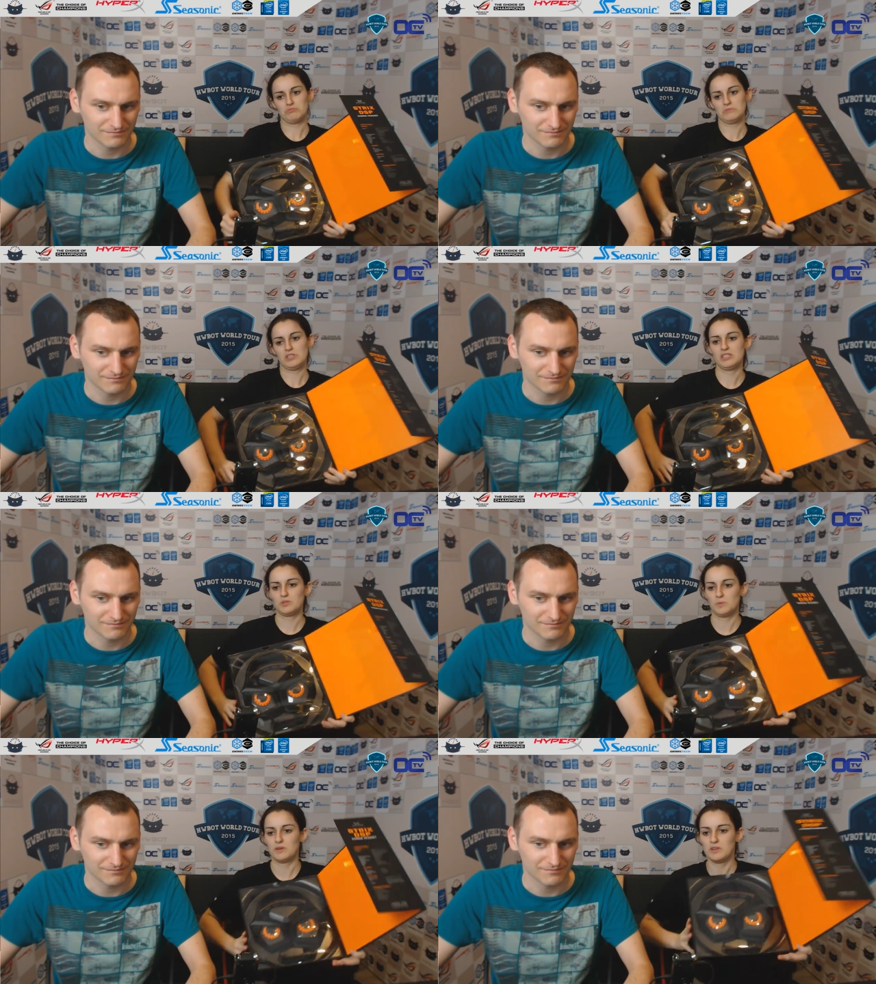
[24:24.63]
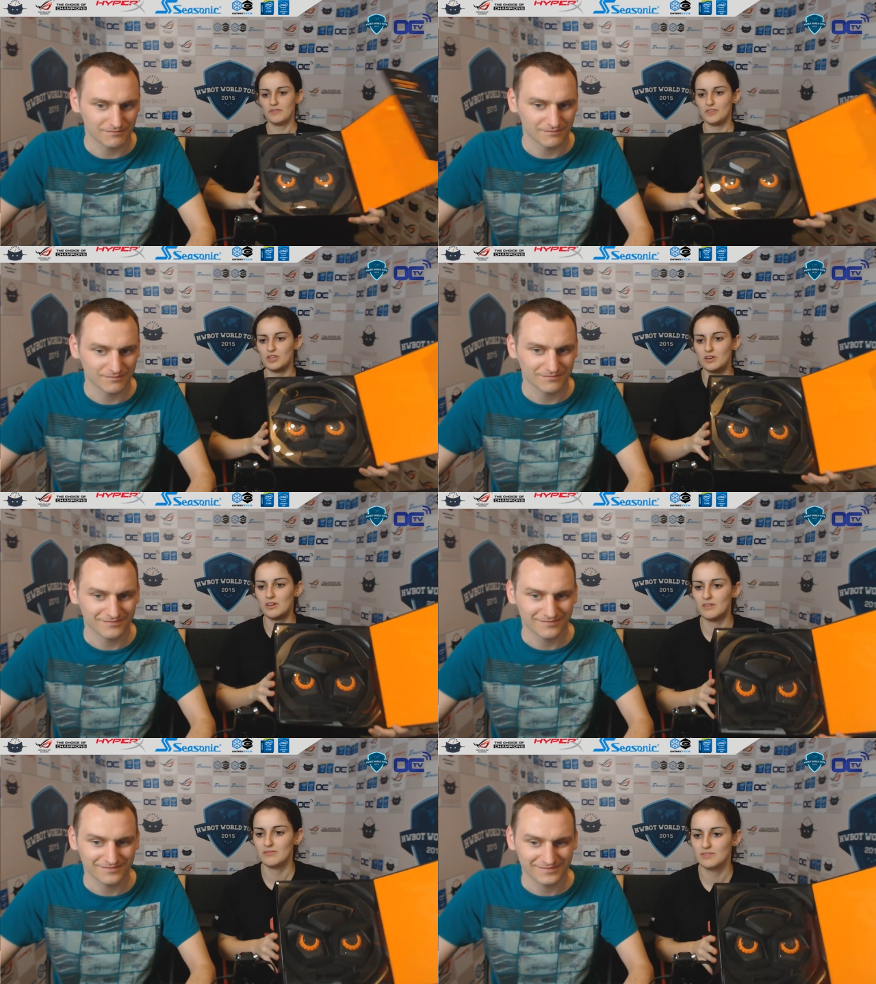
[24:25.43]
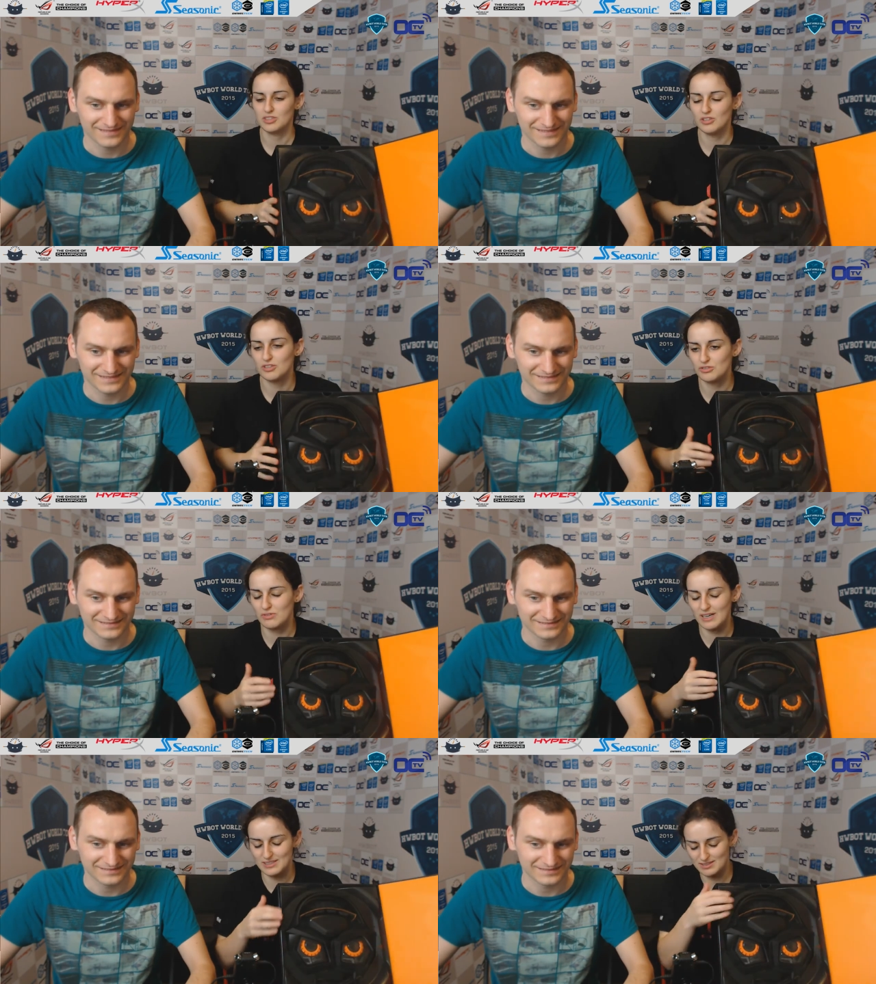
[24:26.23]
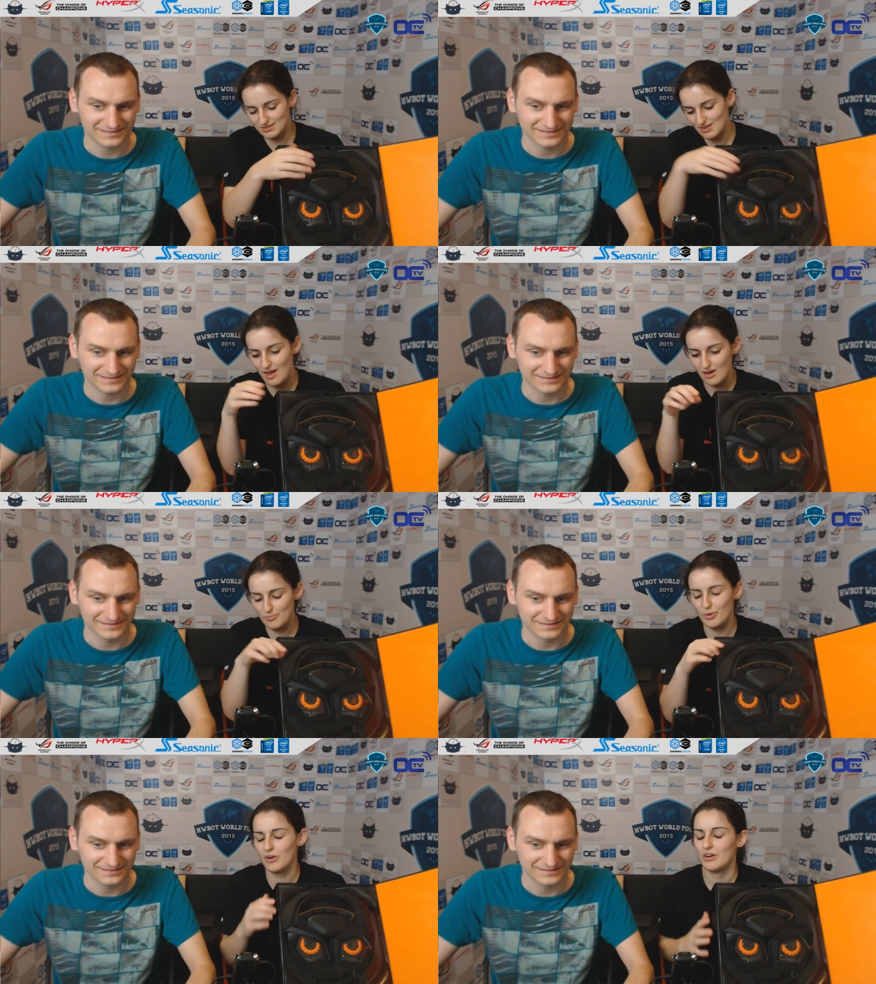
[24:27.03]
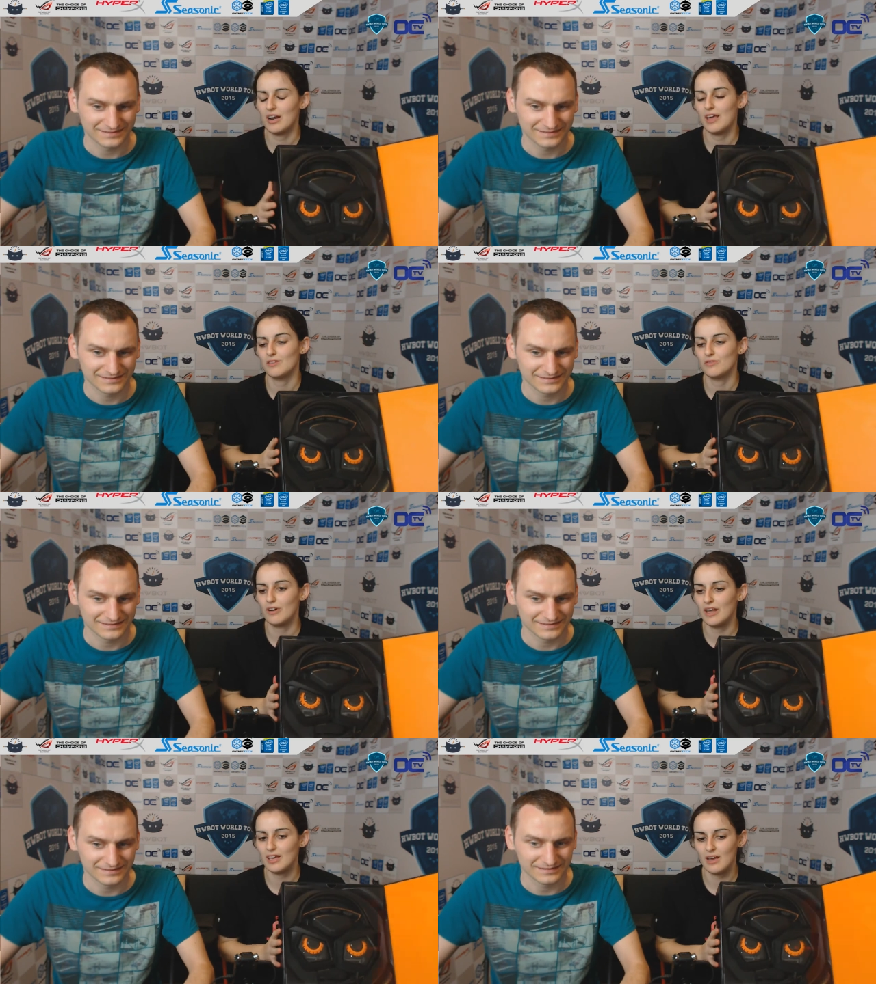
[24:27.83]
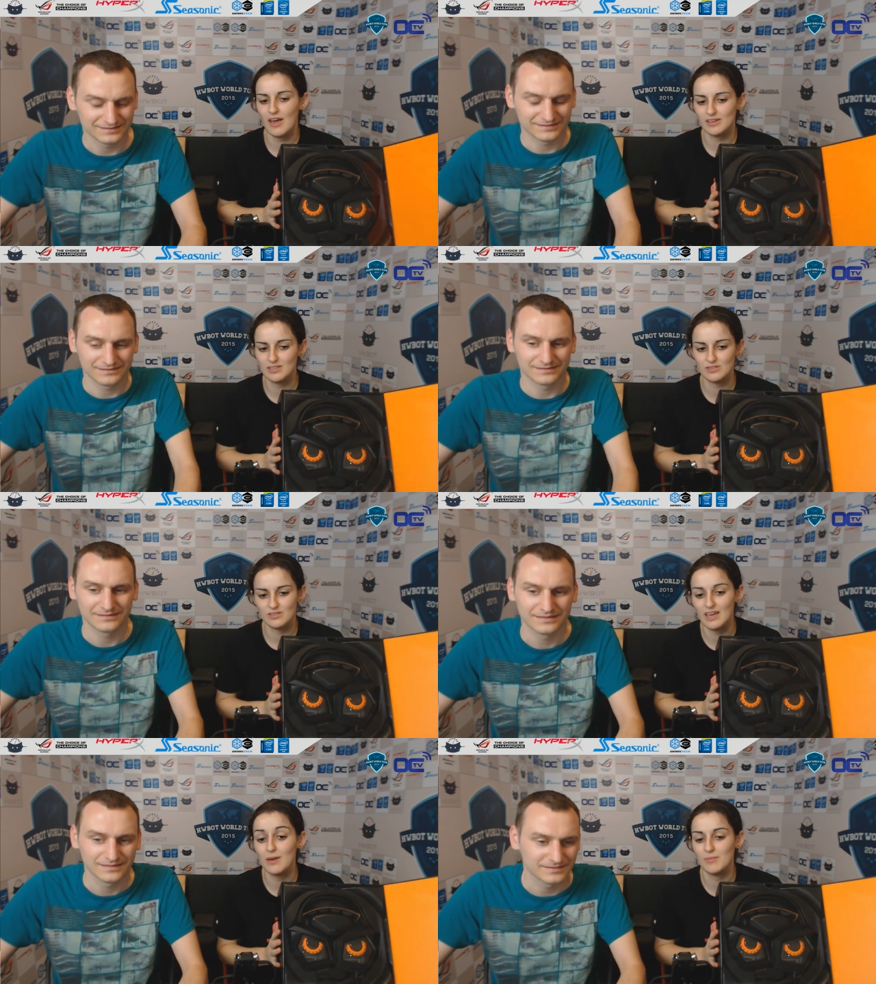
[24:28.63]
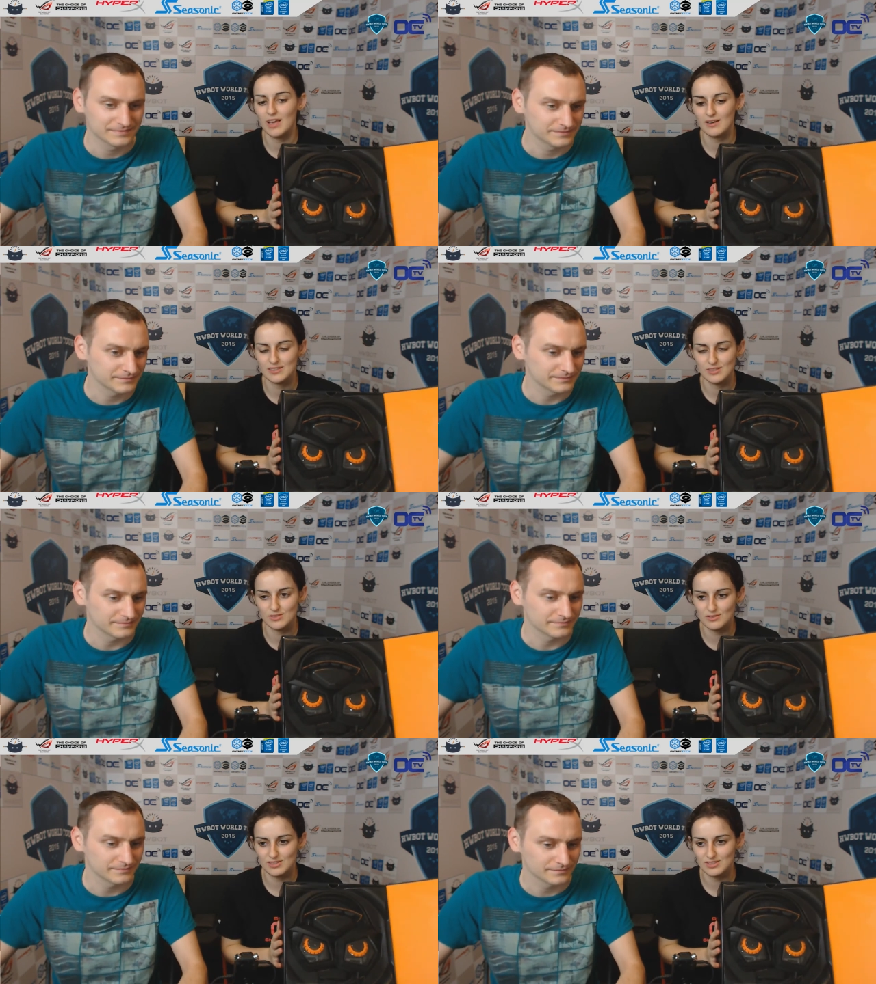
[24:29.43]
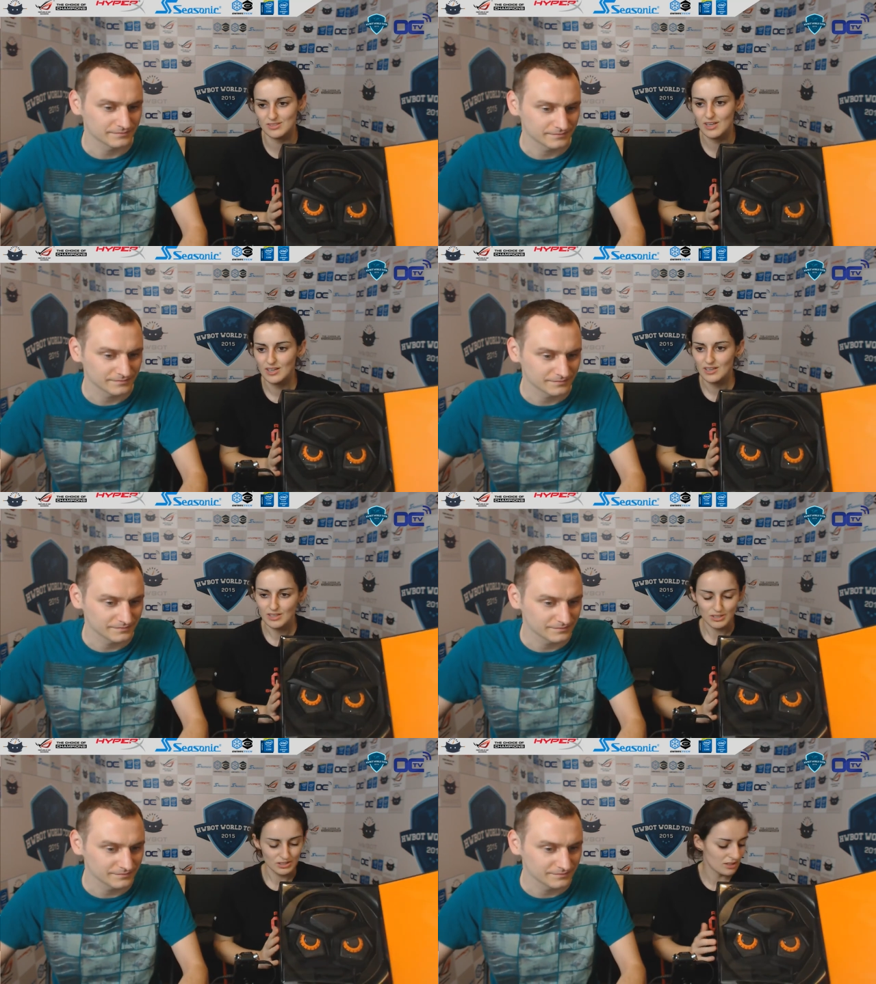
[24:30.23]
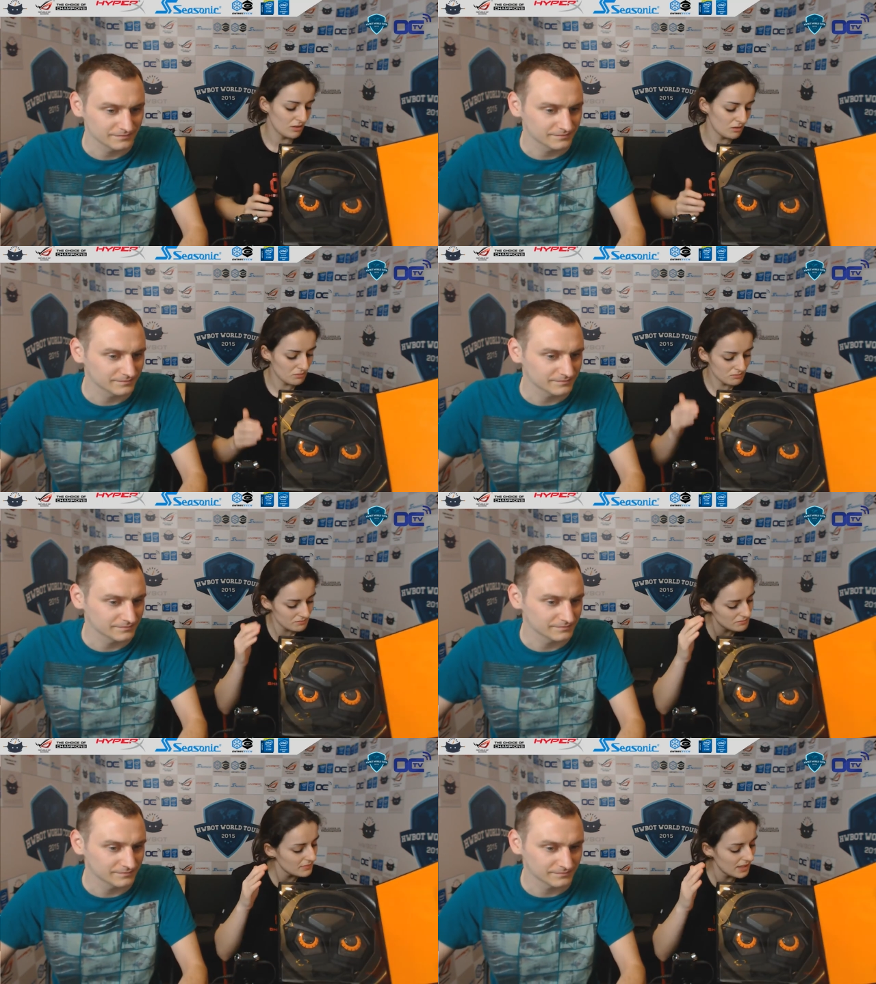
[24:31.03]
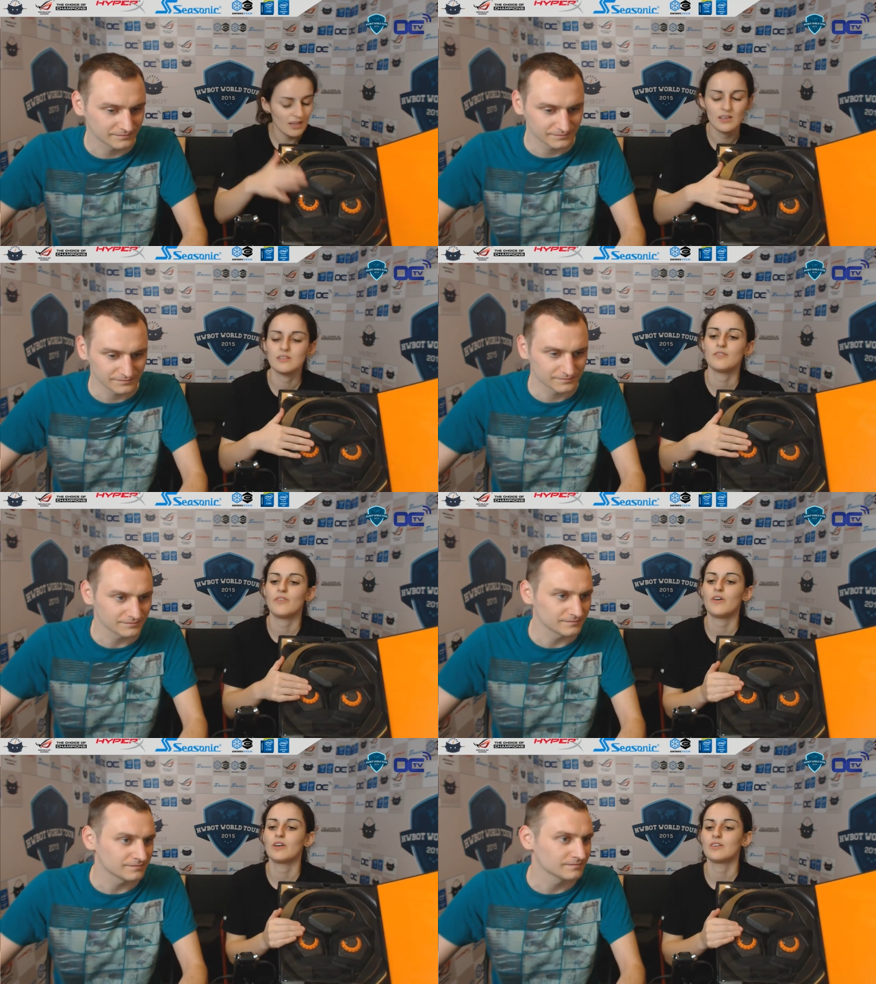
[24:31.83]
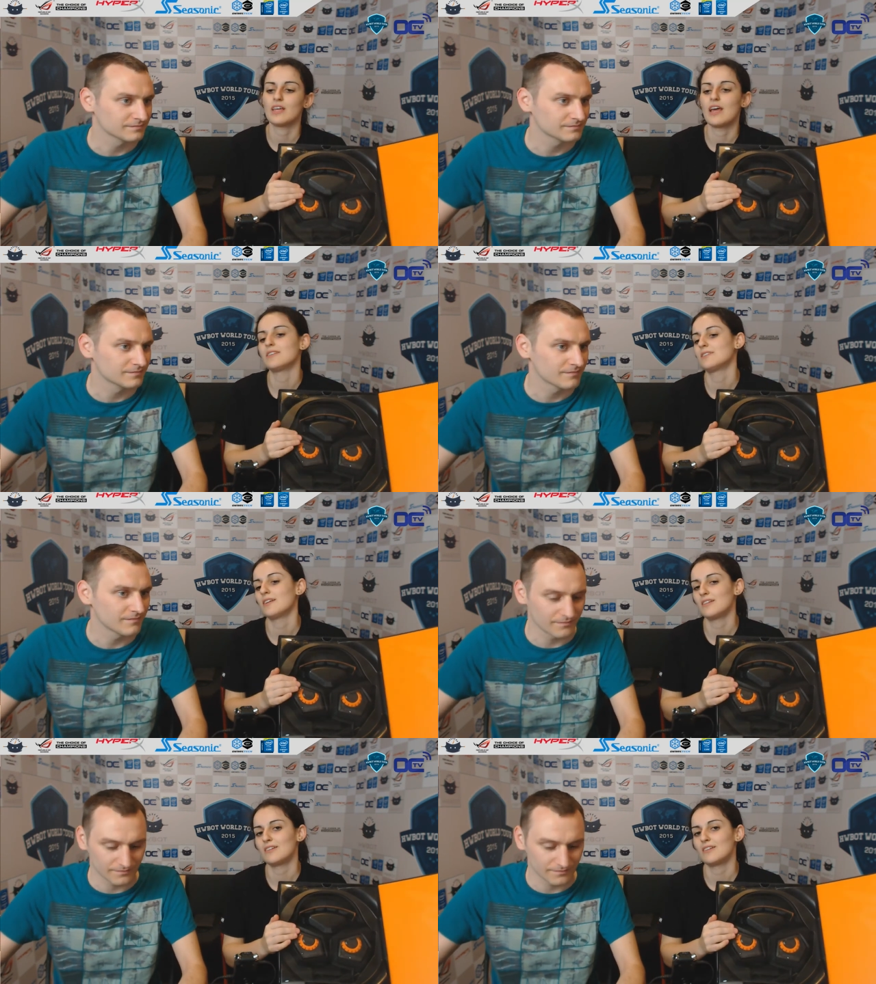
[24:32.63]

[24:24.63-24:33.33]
Speaker 1: that's one of the Strix product line for like gaming accessories. So it is a very good headset,